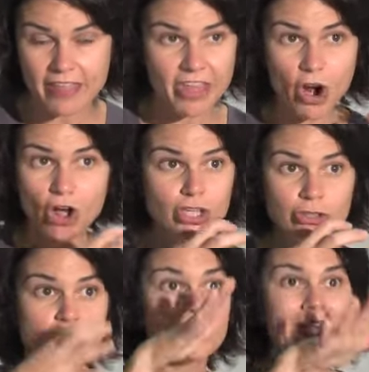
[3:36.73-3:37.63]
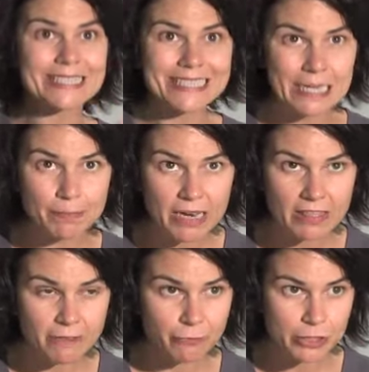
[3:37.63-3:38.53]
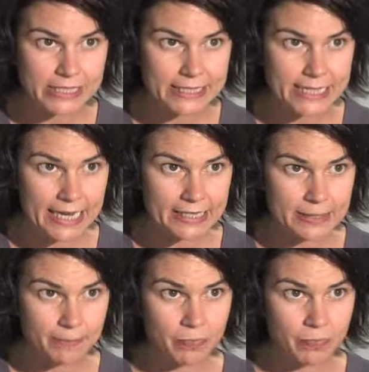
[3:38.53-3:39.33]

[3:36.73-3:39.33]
then all you're doing is deepening the freeze state.